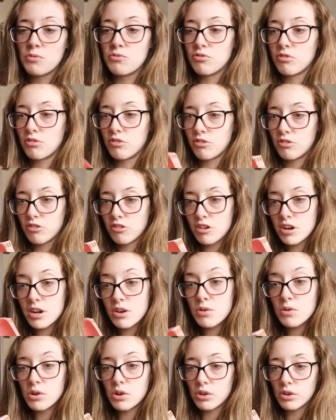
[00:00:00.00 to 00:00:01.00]

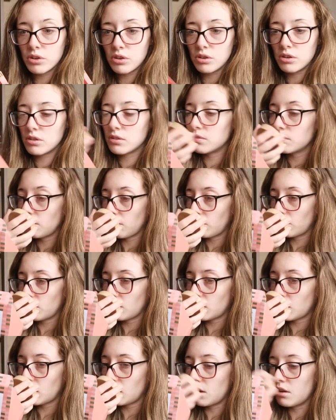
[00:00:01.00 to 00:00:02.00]
real good.
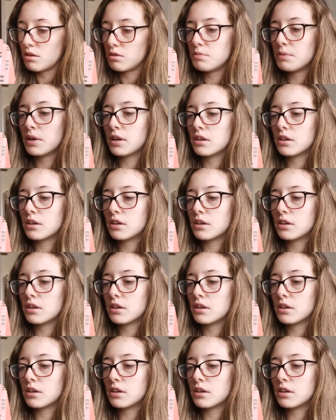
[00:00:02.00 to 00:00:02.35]
Oh my